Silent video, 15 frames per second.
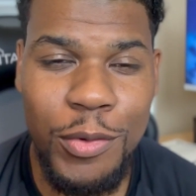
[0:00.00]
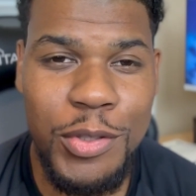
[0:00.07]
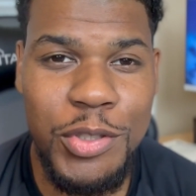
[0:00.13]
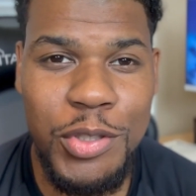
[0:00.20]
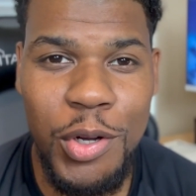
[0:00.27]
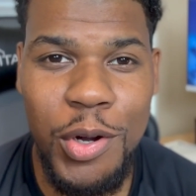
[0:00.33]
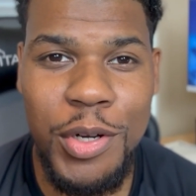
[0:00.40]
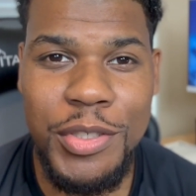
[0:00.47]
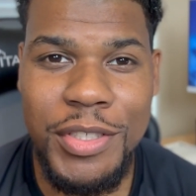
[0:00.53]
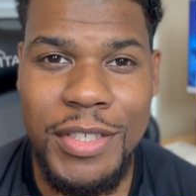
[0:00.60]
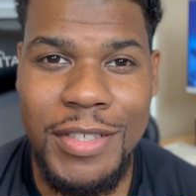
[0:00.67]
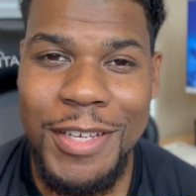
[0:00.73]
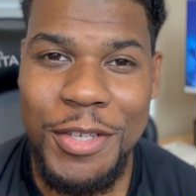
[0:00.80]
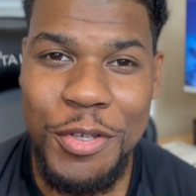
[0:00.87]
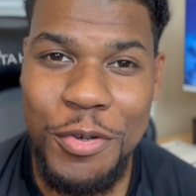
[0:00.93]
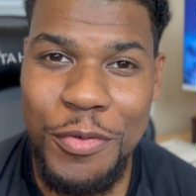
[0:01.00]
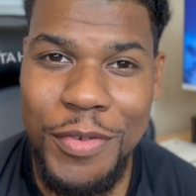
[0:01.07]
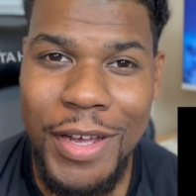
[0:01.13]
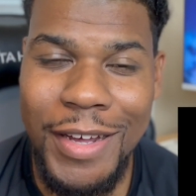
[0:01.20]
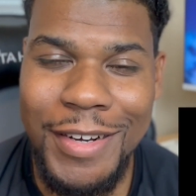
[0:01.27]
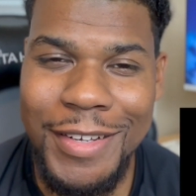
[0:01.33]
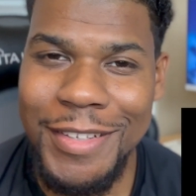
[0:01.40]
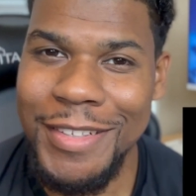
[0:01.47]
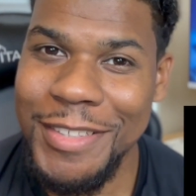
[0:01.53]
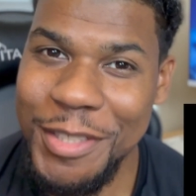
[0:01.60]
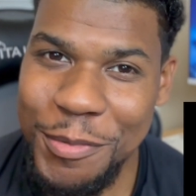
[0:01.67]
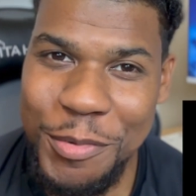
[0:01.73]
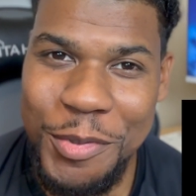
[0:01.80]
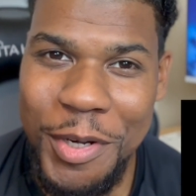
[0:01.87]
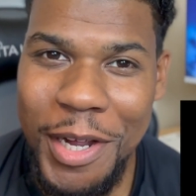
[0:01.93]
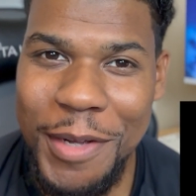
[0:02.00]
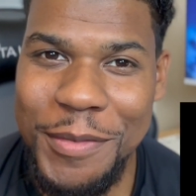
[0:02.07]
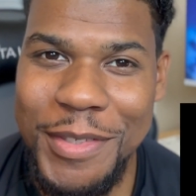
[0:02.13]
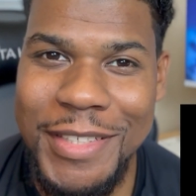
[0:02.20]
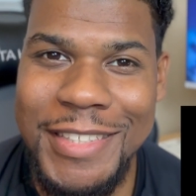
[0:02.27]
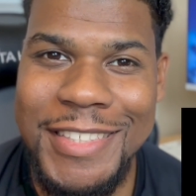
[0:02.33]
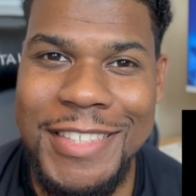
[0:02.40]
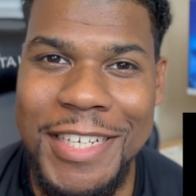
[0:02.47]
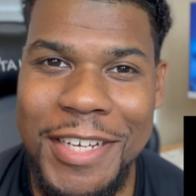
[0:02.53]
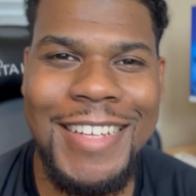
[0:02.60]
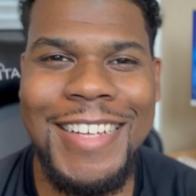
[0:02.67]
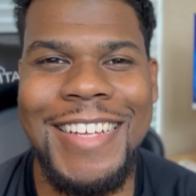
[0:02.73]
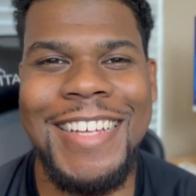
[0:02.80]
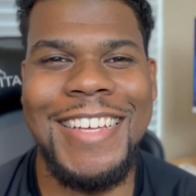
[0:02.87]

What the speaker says: charge is you've got to subscribe to this channel.